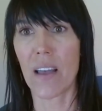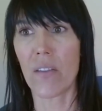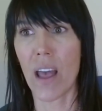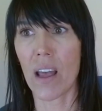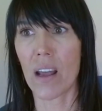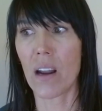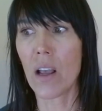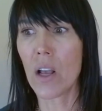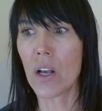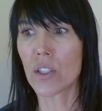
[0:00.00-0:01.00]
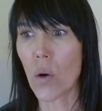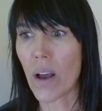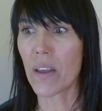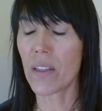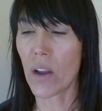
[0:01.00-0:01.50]
And then, so
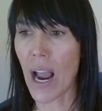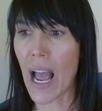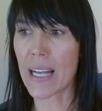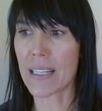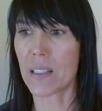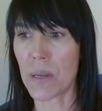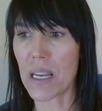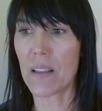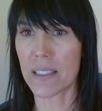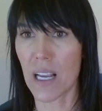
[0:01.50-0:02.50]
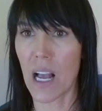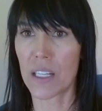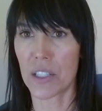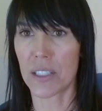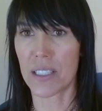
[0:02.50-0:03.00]
I think there has to be this
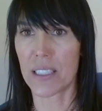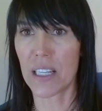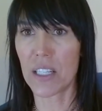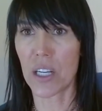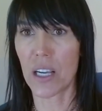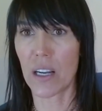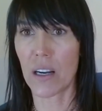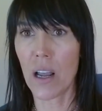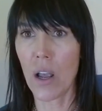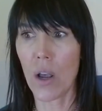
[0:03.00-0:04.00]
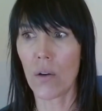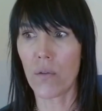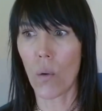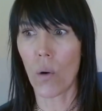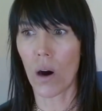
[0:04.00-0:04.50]
conscious decision
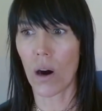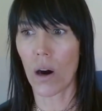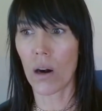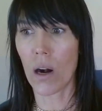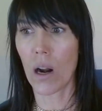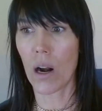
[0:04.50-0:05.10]
for